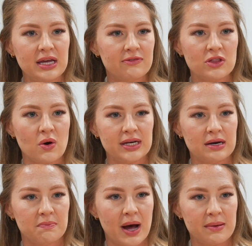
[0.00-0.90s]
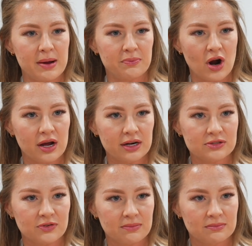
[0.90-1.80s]
even though I didn't buy my product
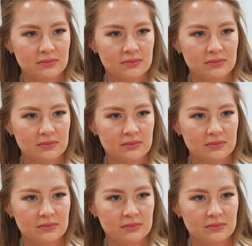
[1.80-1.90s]
from